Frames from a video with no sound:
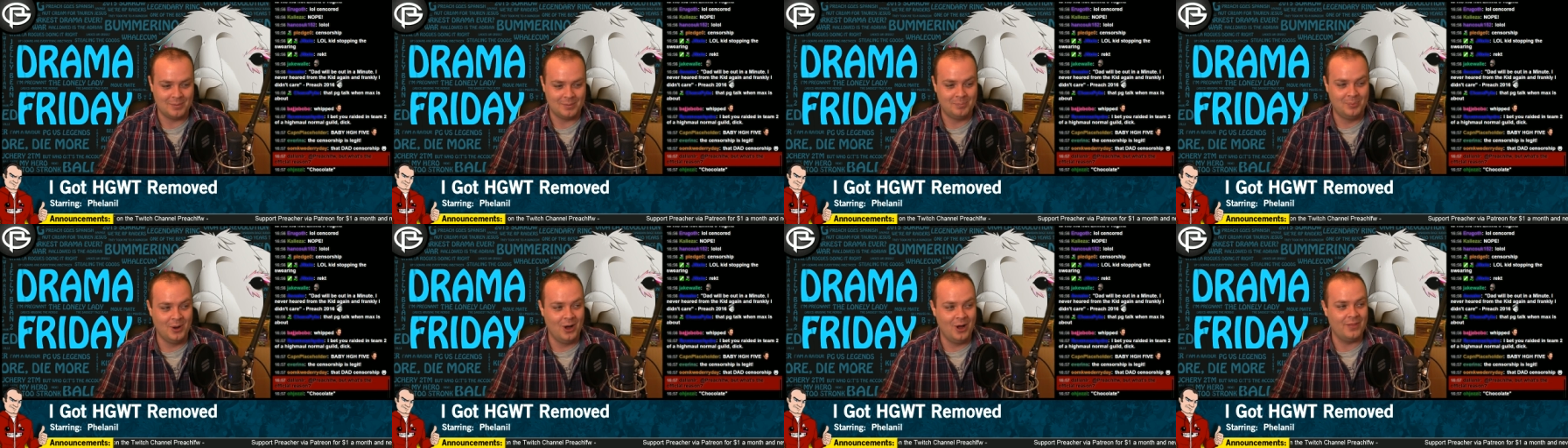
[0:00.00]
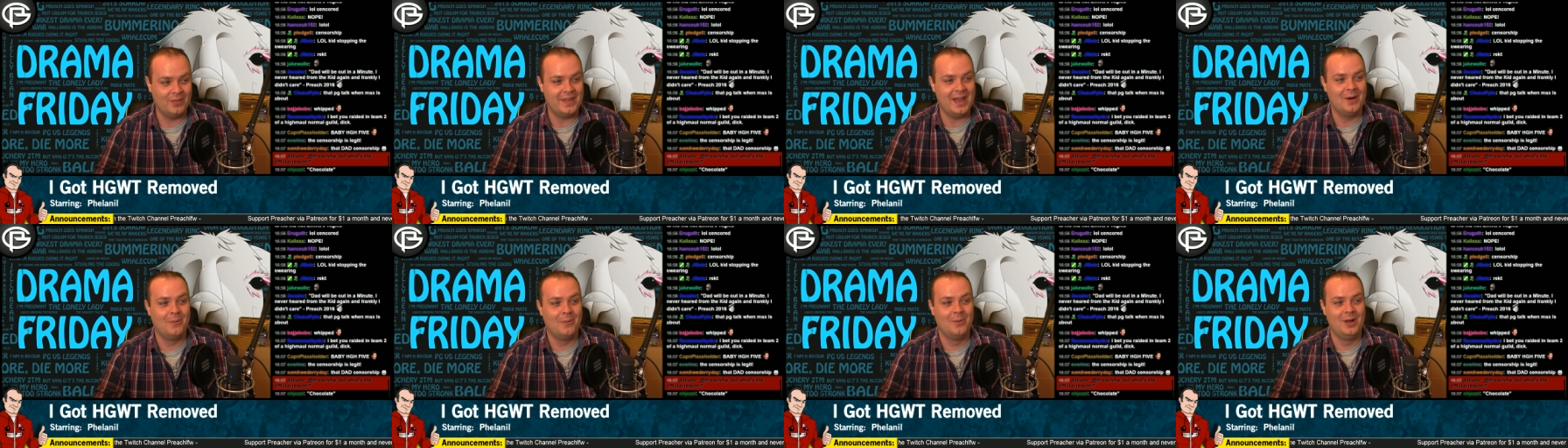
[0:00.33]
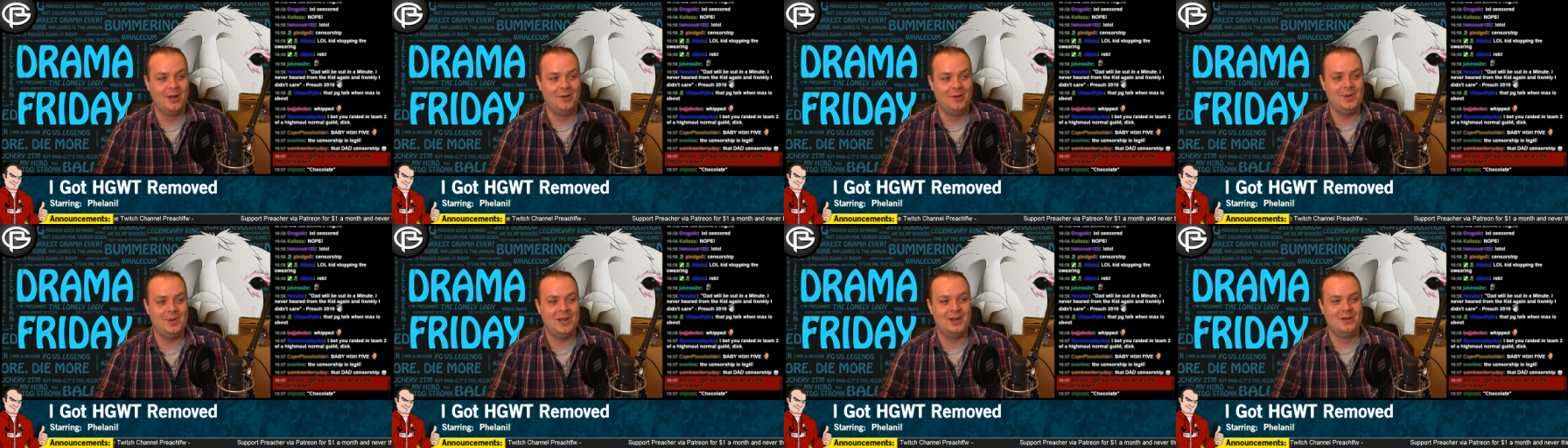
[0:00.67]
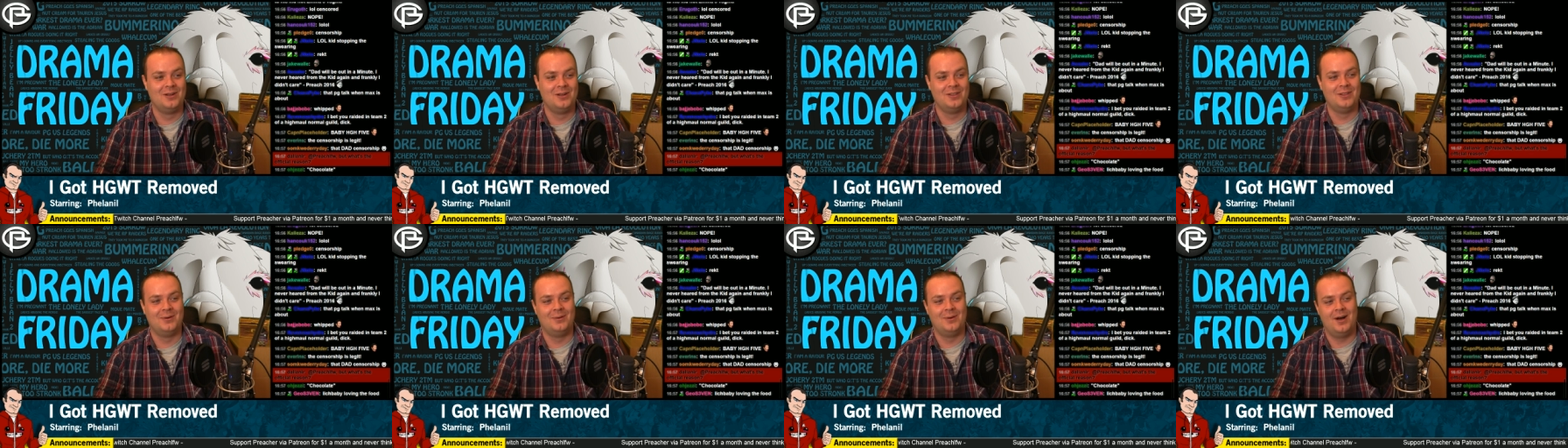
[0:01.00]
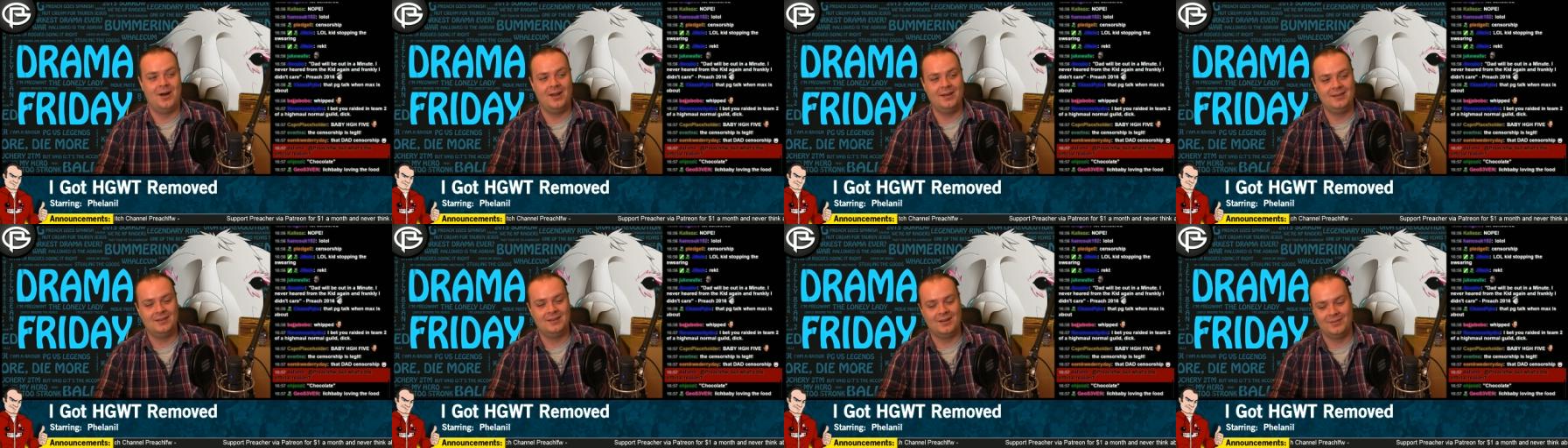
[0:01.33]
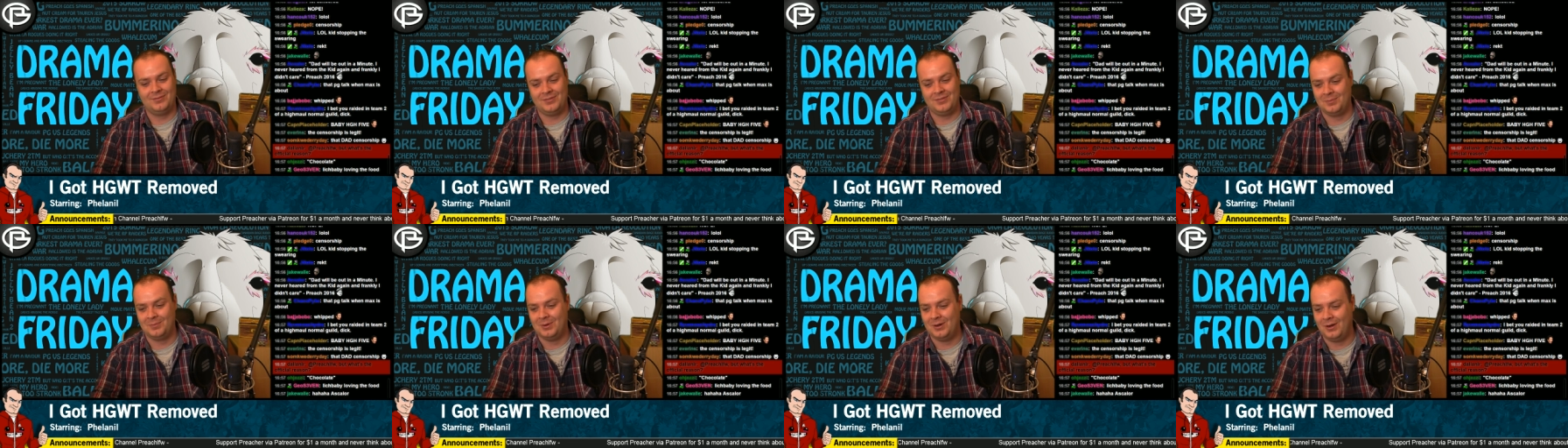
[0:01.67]
But there will be another one of
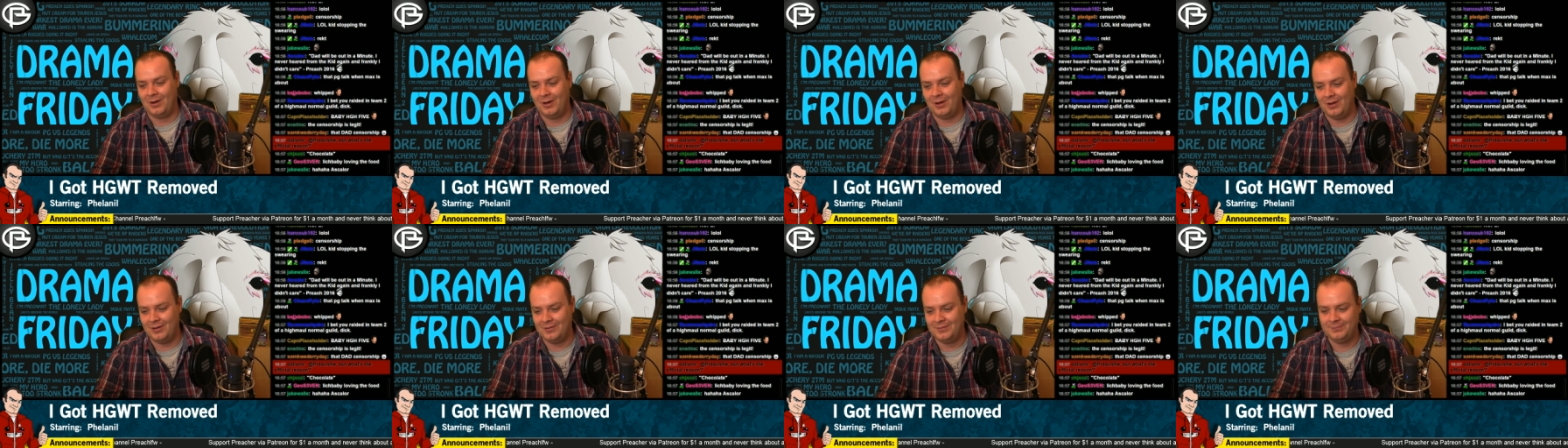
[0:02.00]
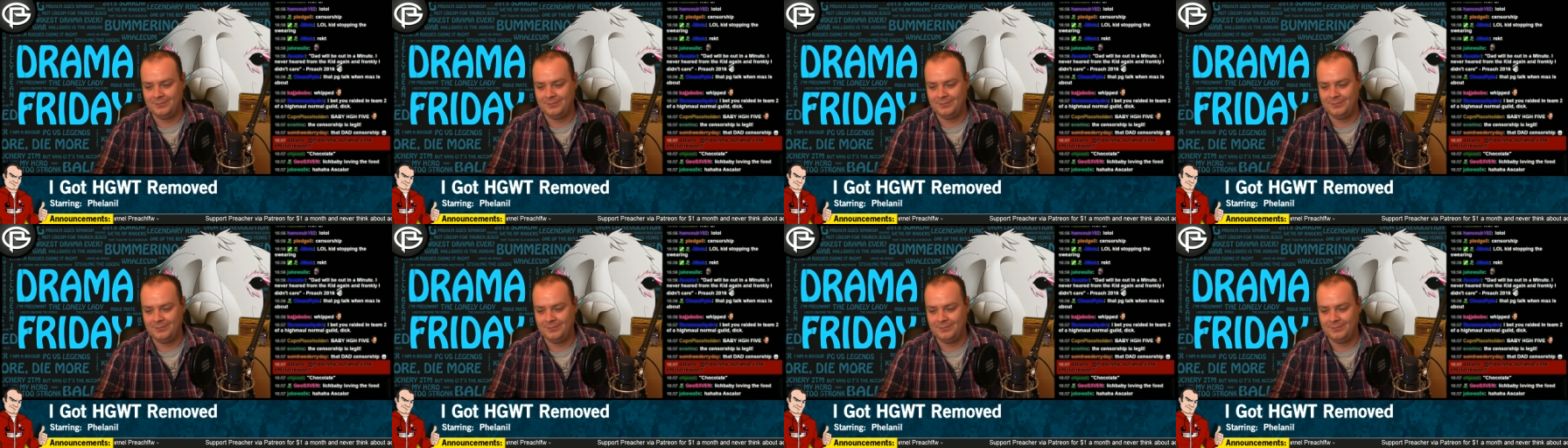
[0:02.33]
the more